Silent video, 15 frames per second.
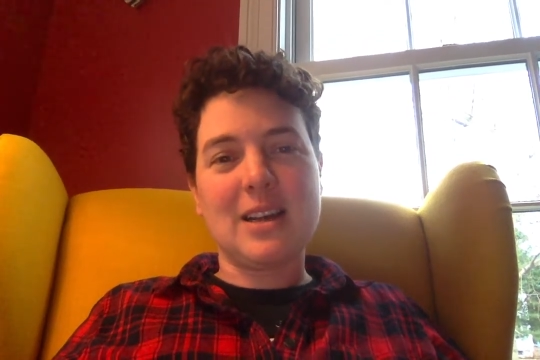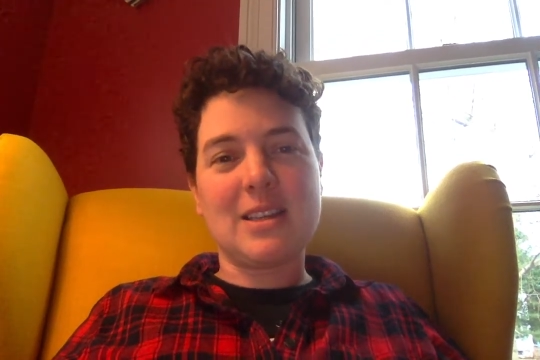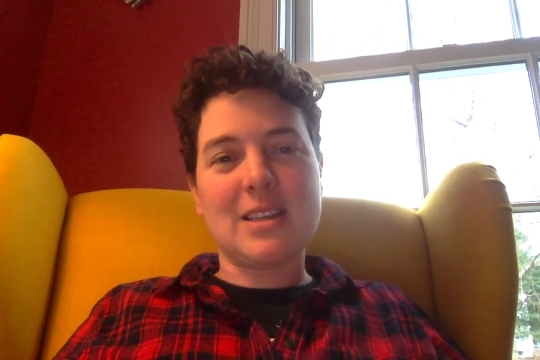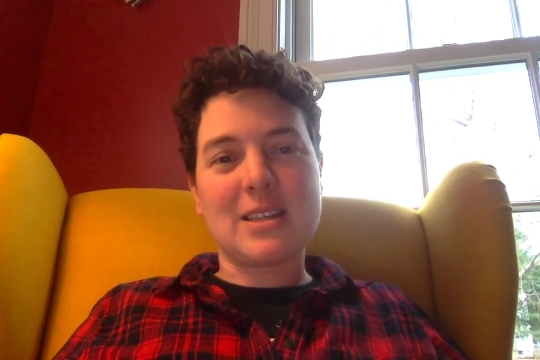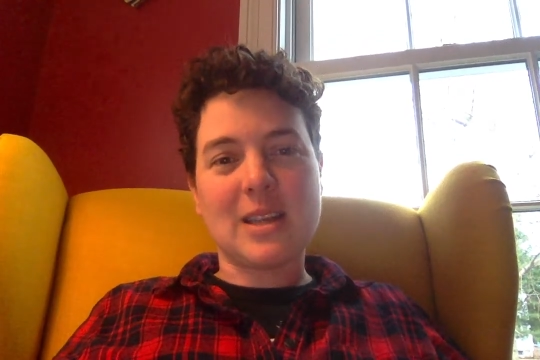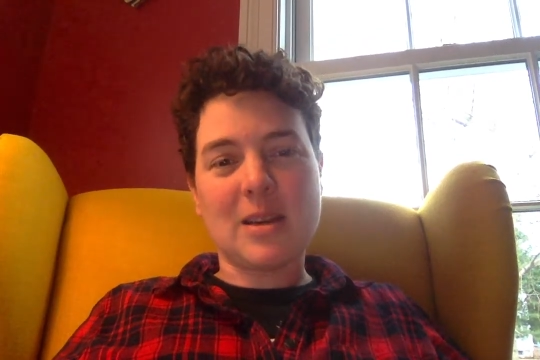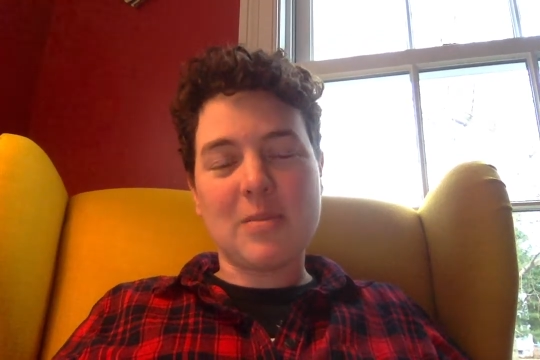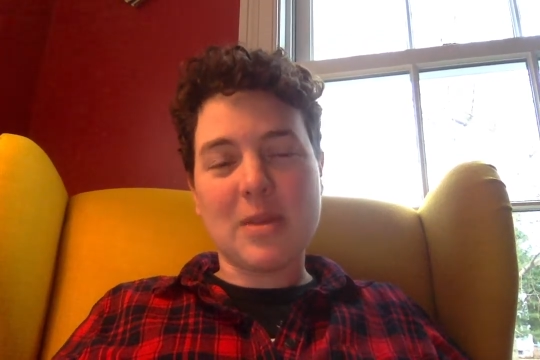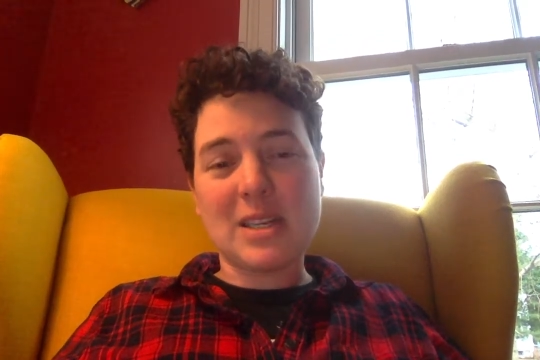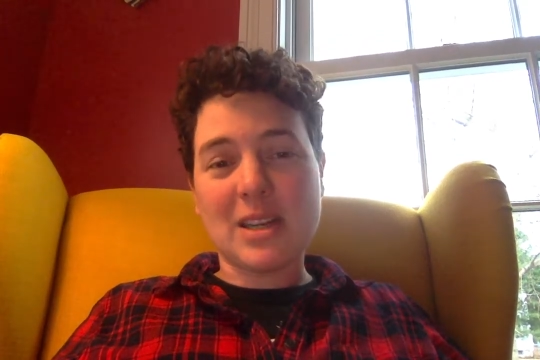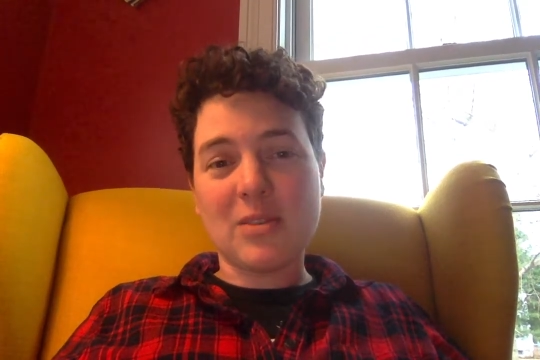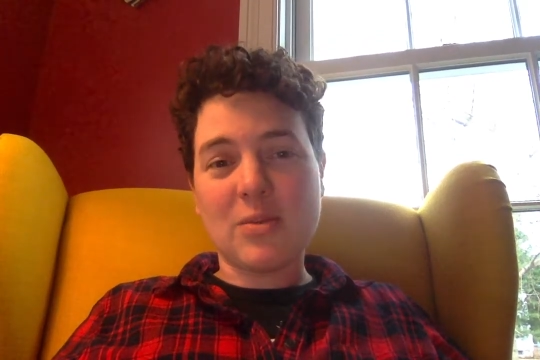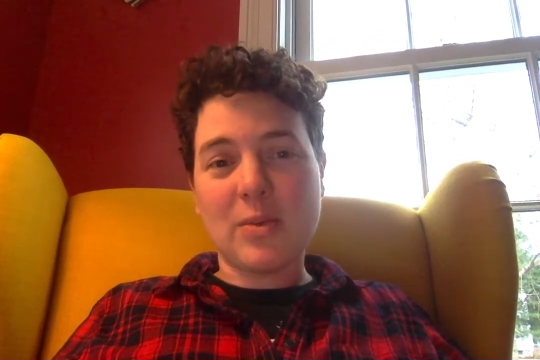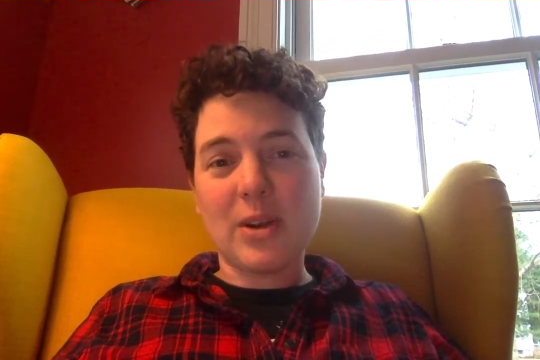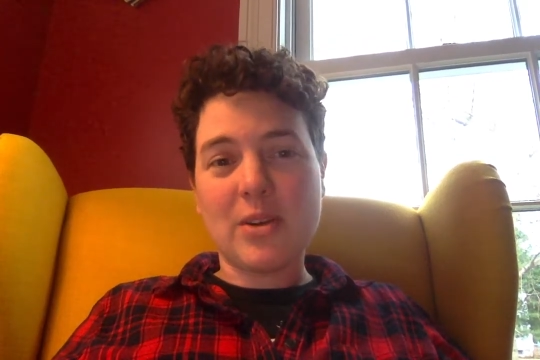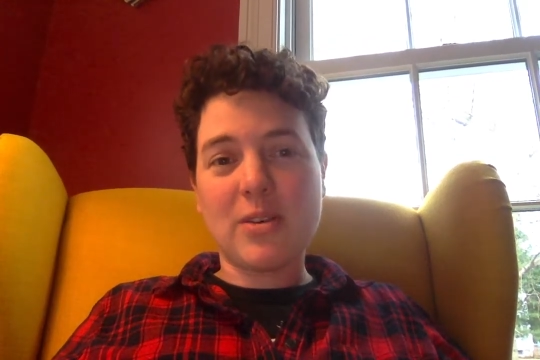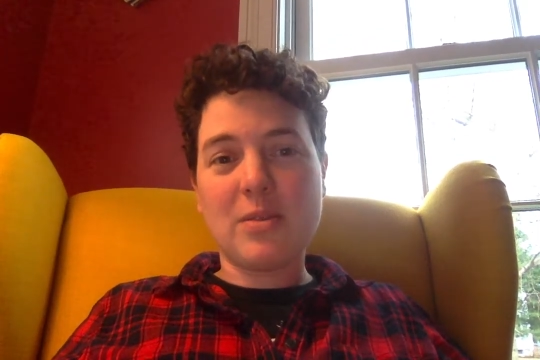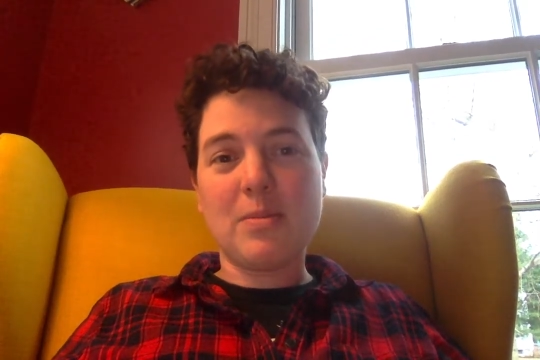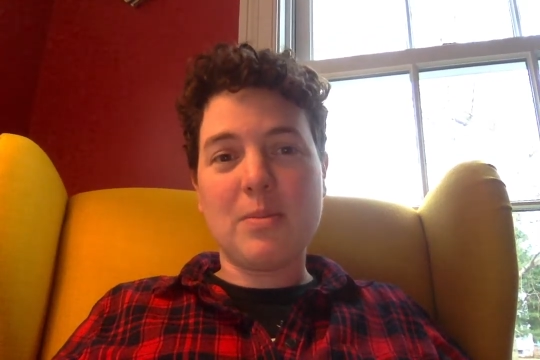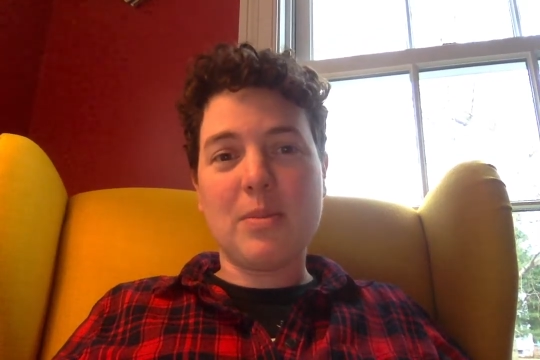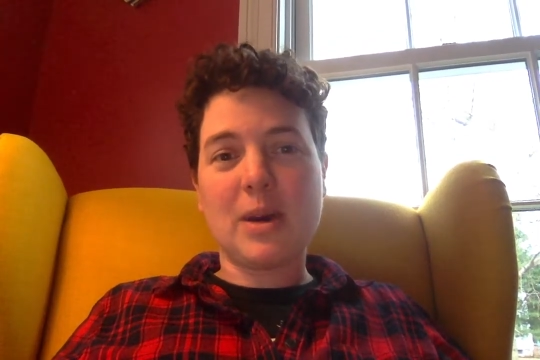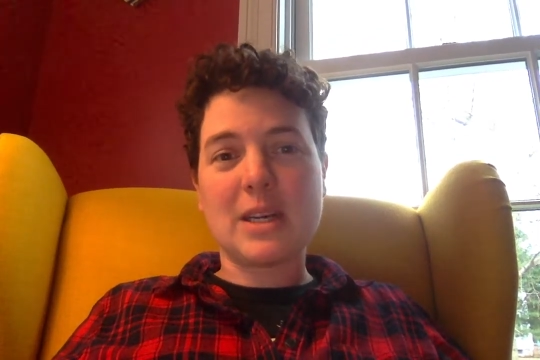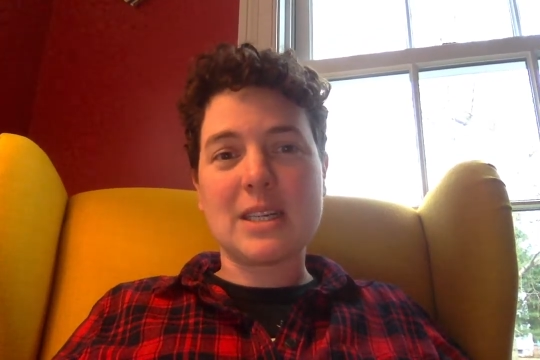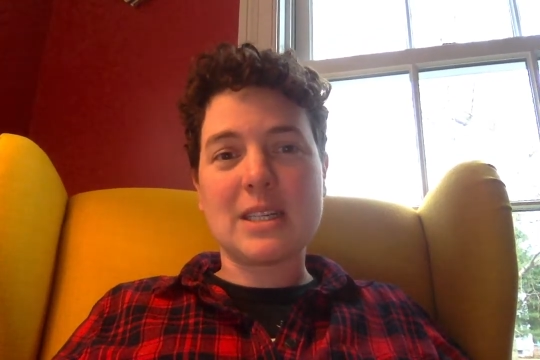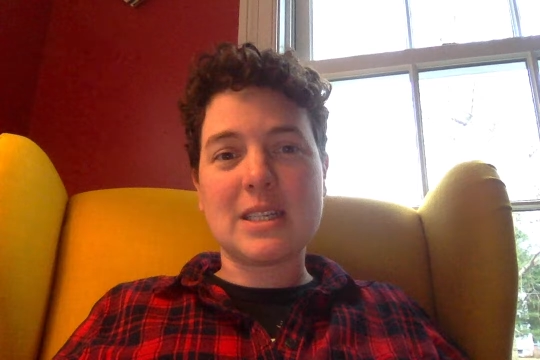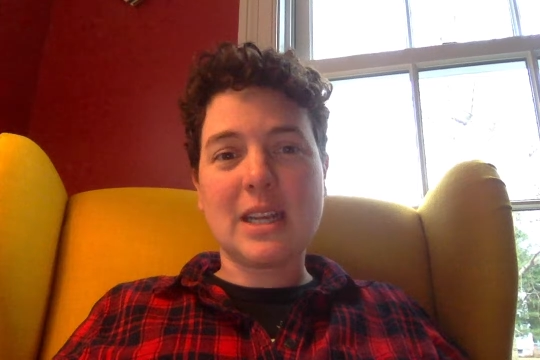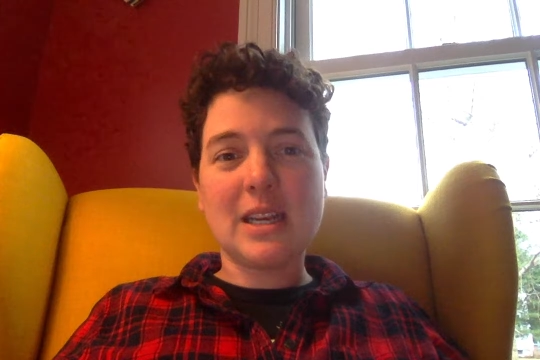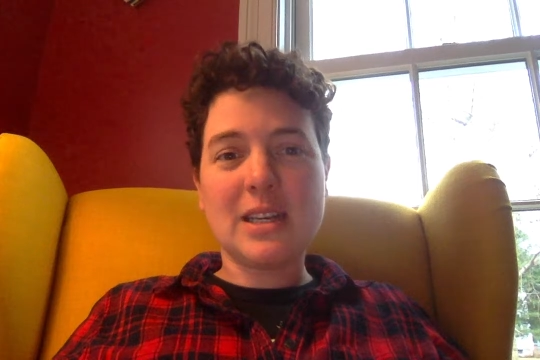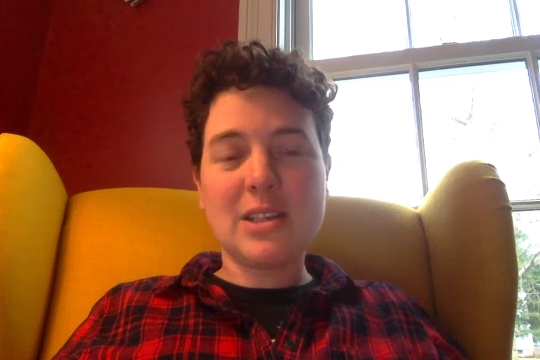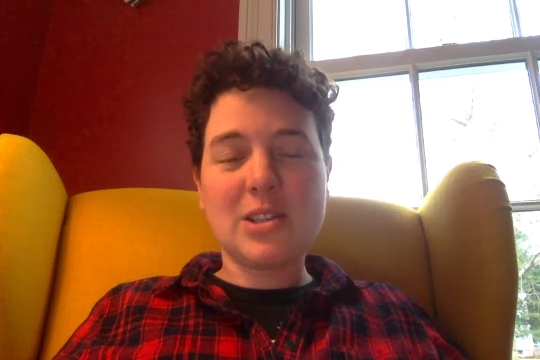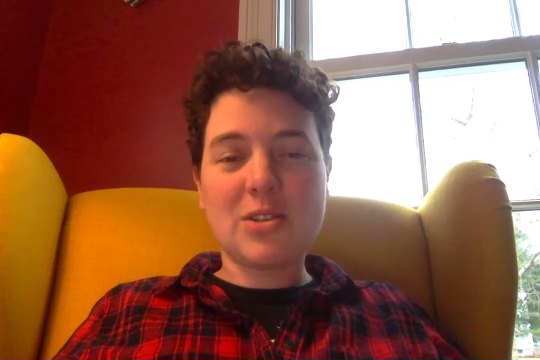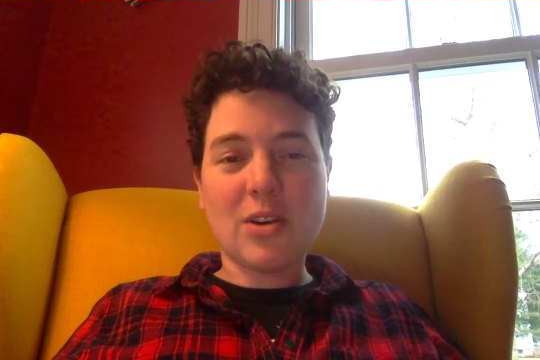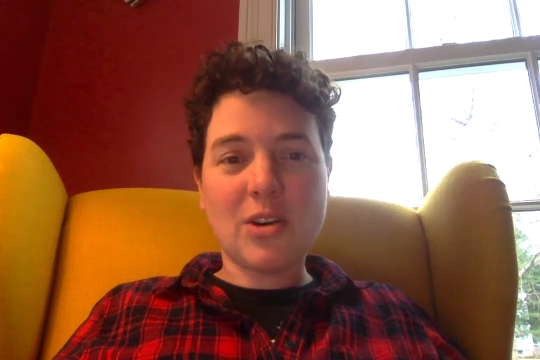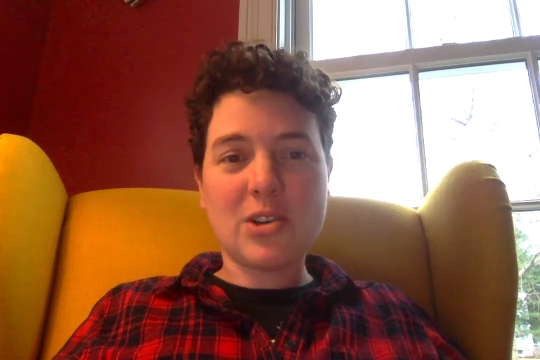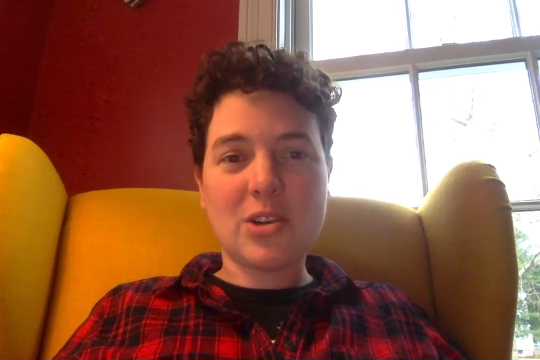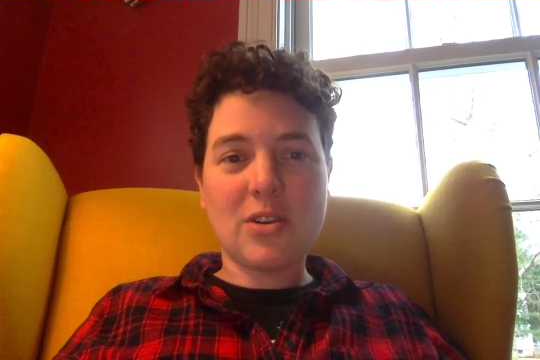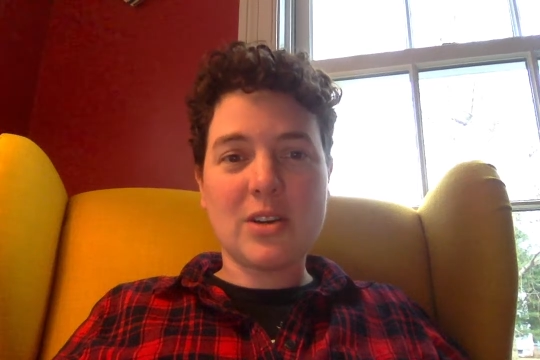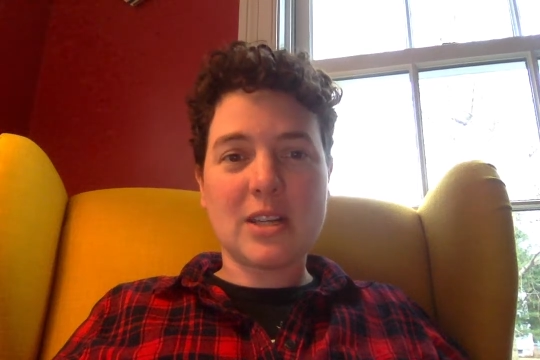It may sound weird, but sentence structure